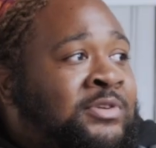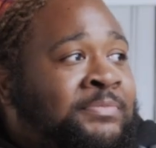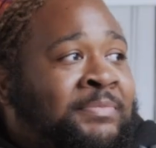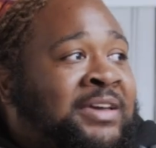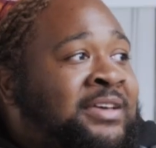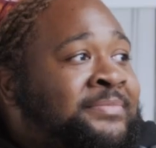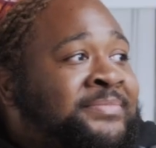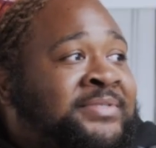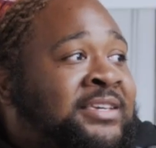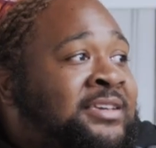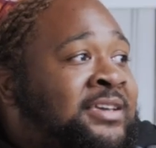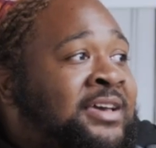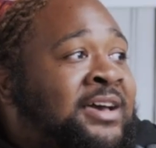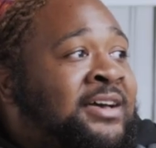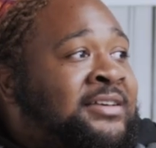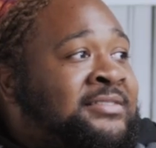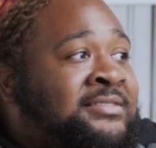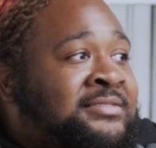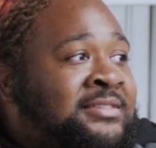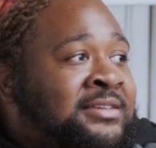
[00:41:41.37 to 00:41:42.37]
would make him say
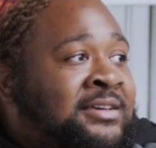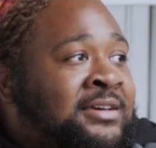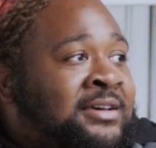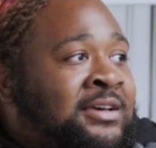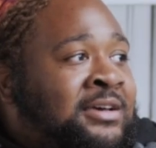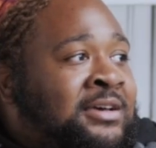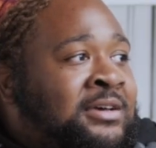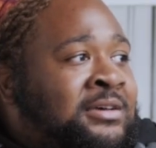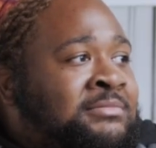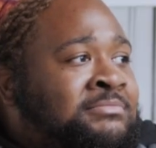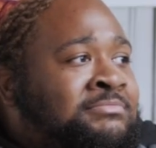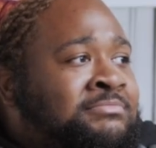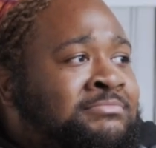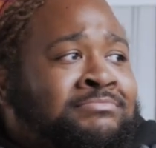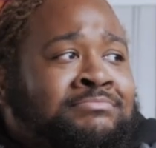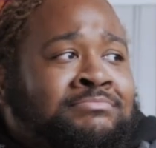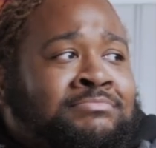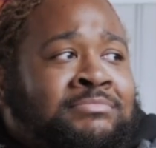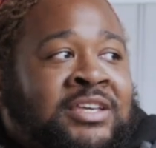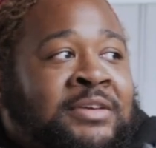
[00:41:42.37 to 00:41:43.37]
yes.
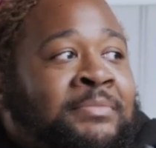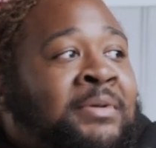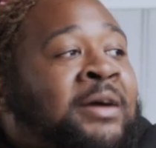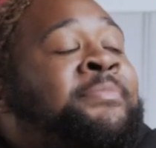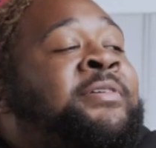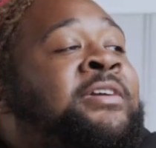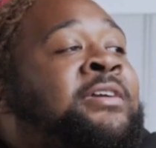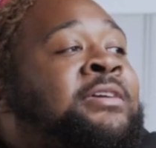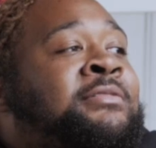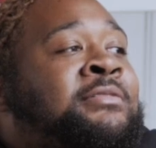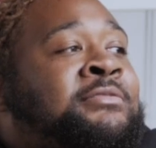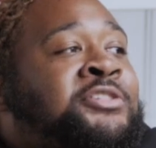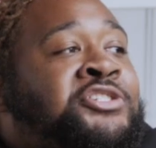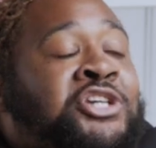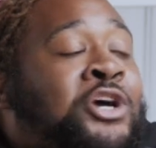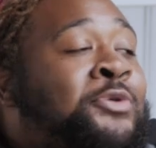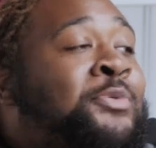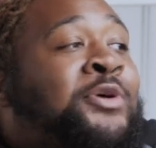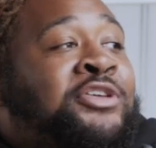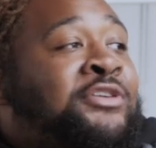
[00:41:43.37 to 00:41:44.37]
He might be
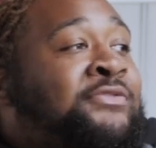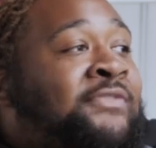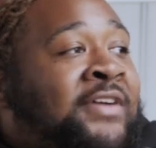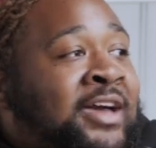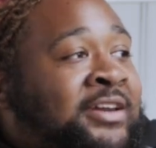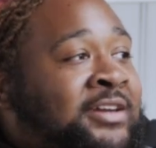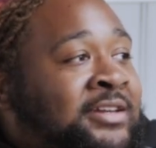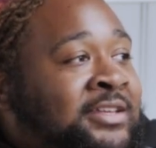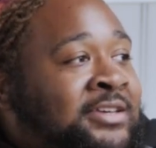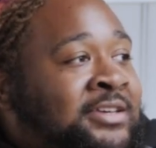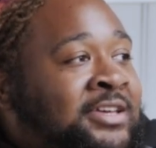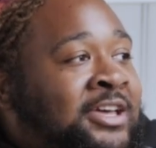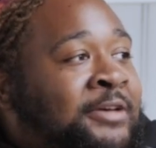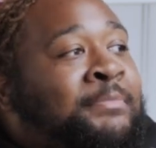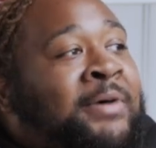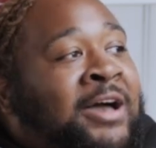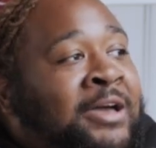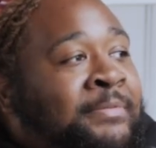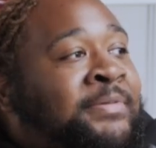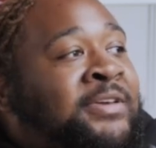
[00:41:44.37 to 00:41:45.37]
showing you vanity.
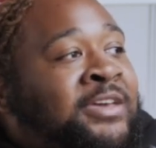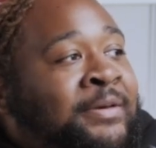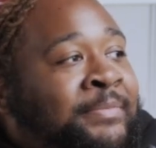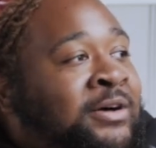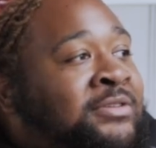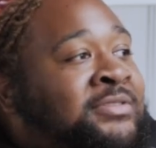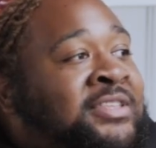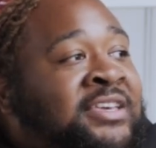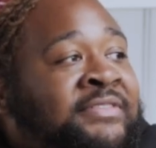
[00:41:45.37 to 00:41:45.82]
It might be about